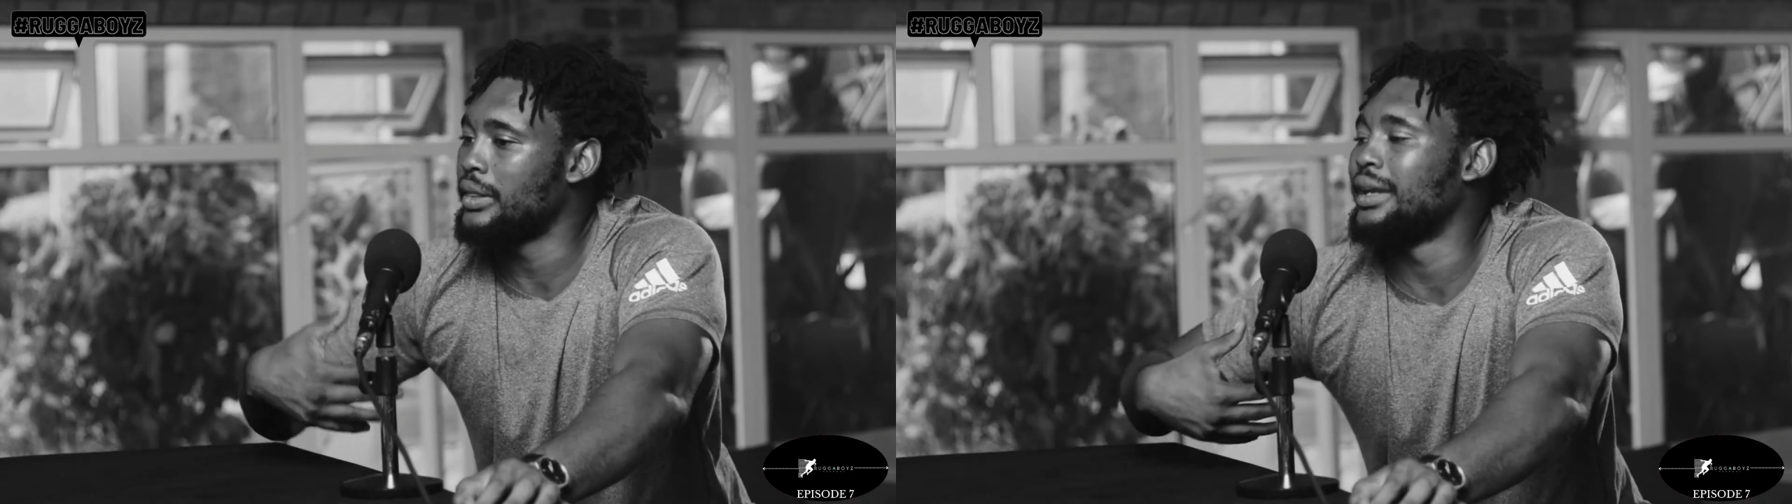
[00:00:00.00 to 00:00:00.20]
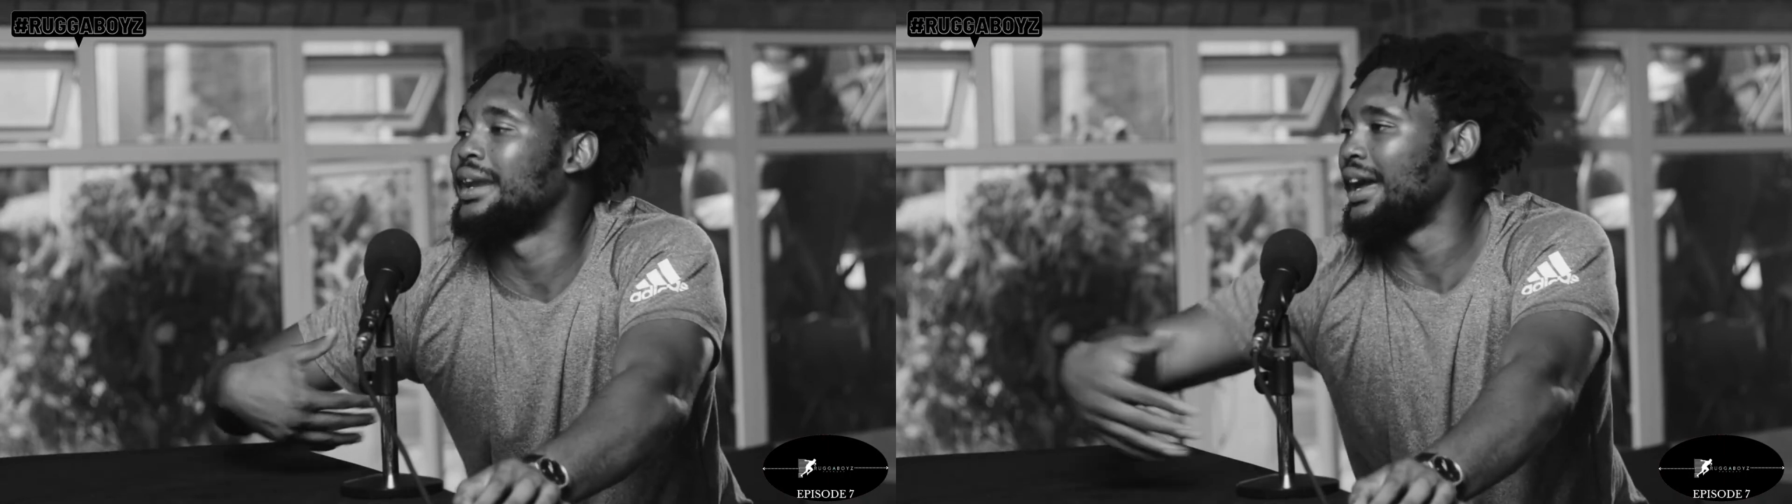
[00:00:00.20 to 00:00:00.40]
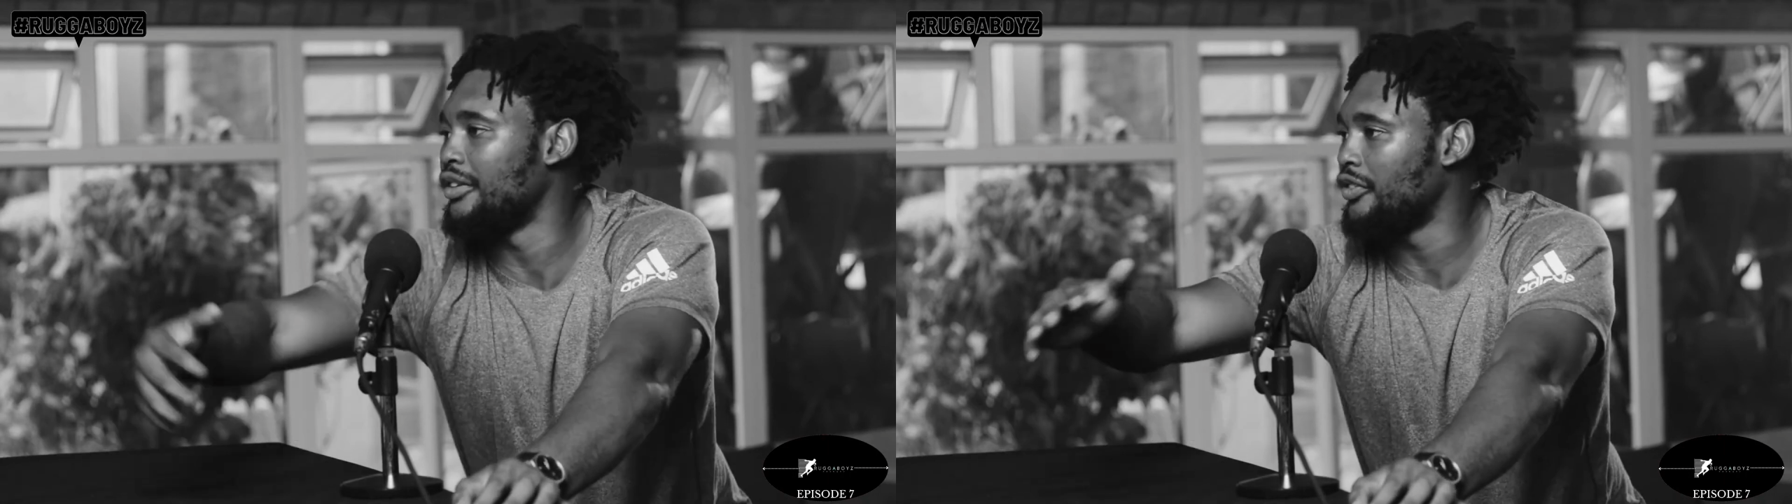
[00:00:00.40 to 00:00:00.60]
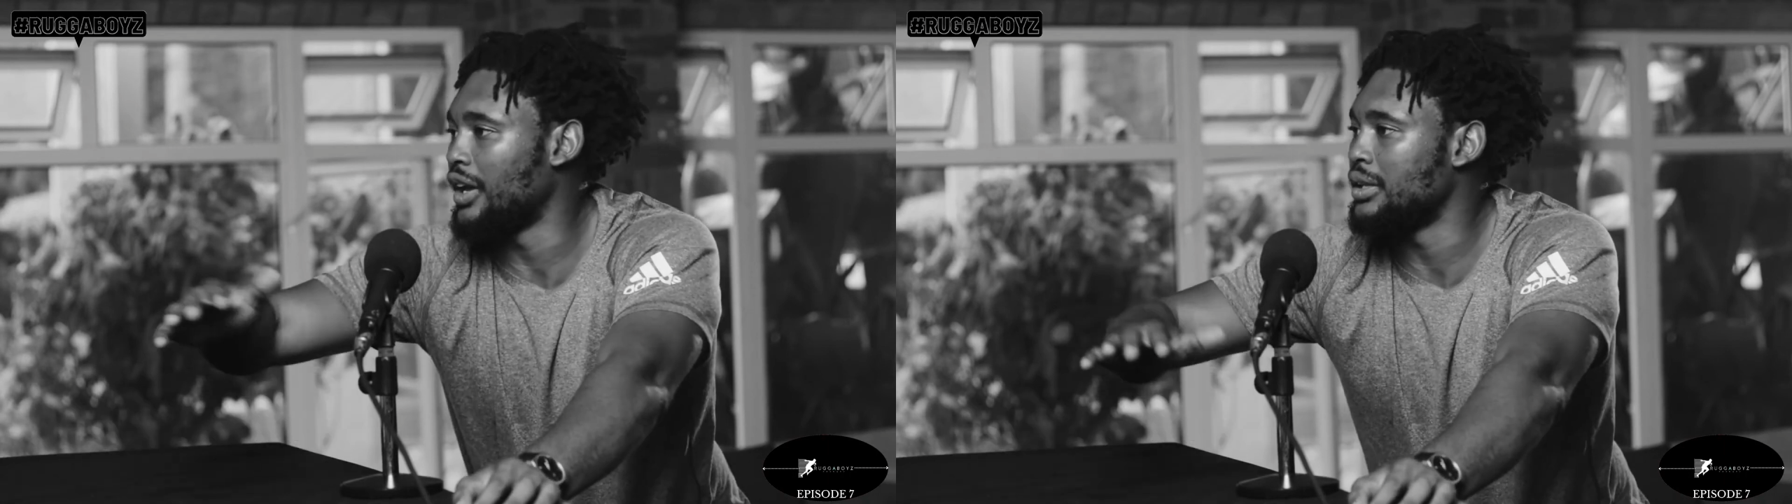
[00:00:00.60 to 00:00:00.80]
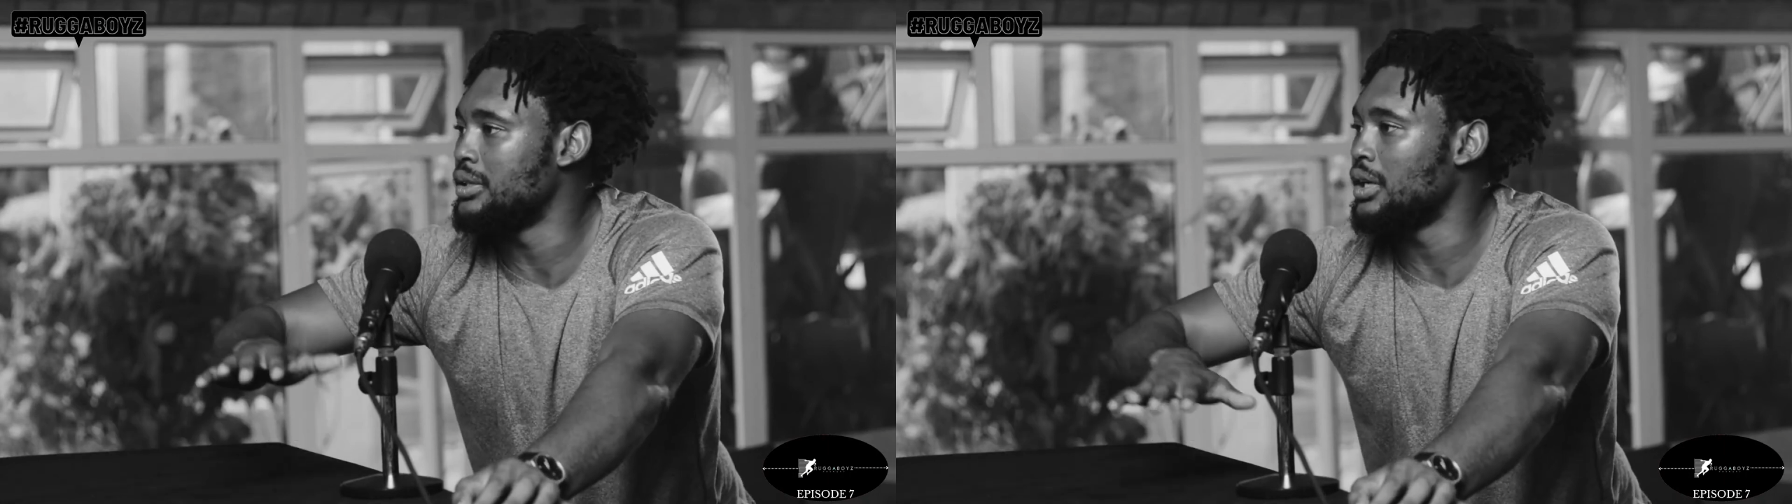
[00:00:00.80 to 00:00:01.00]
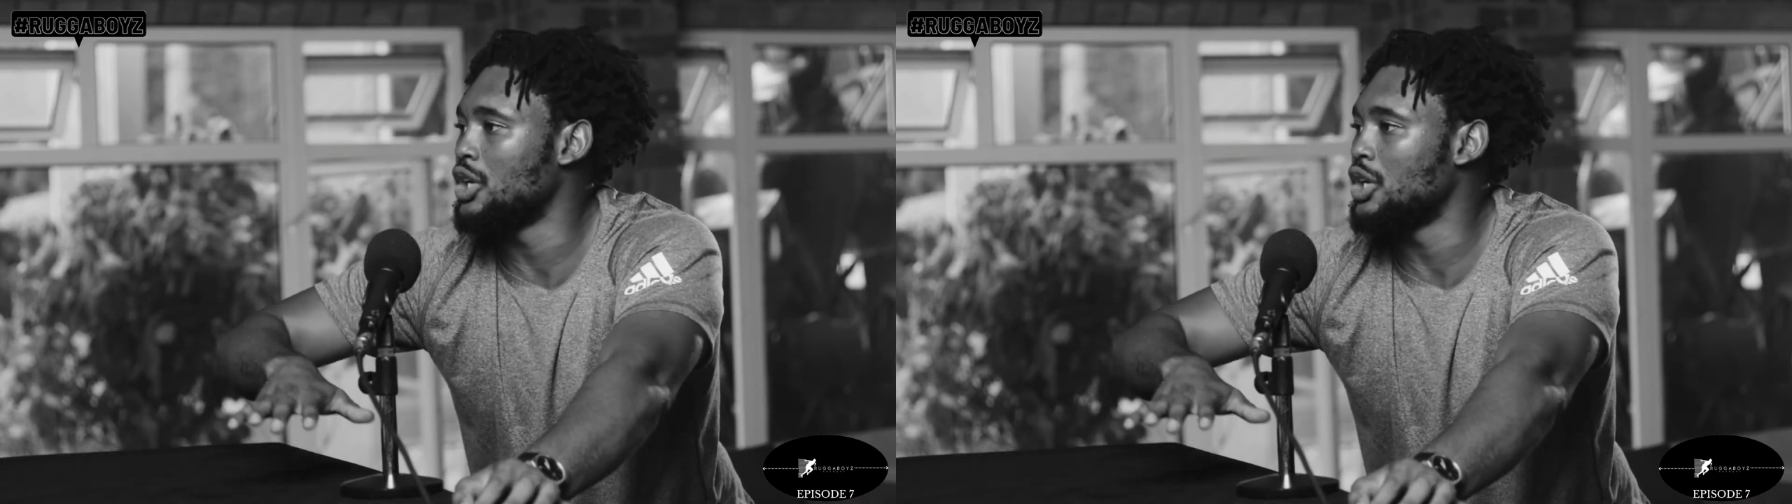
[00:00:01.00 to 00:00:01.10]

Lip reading: the life and